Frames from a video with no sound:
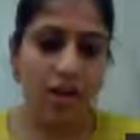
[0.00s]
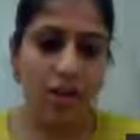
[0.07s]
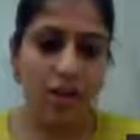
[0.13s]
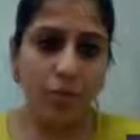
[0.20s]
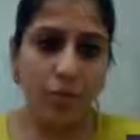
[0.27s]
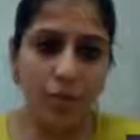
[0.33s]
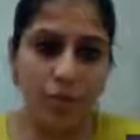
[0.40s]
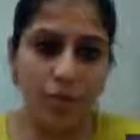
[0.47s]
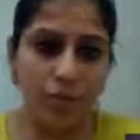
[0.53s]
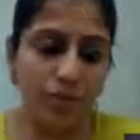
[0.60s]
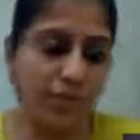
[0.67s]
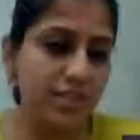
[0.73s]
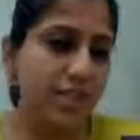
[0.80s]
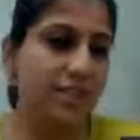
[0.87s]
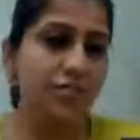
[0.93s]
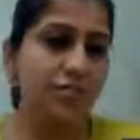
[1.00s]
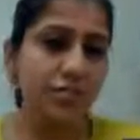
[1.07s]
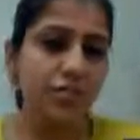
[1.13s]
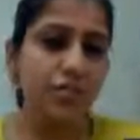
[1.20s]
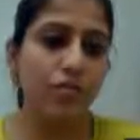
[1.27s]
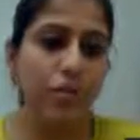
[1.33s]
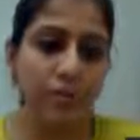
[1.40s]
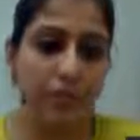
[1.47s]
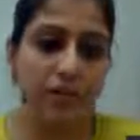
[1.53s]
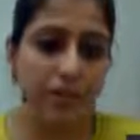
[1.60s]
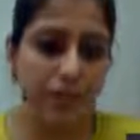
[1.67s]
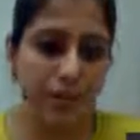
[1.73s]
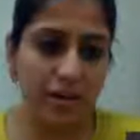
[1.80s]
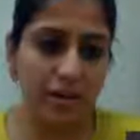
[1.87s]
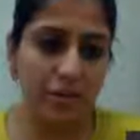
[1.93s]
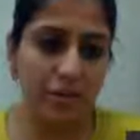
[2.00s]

What about the safety for women?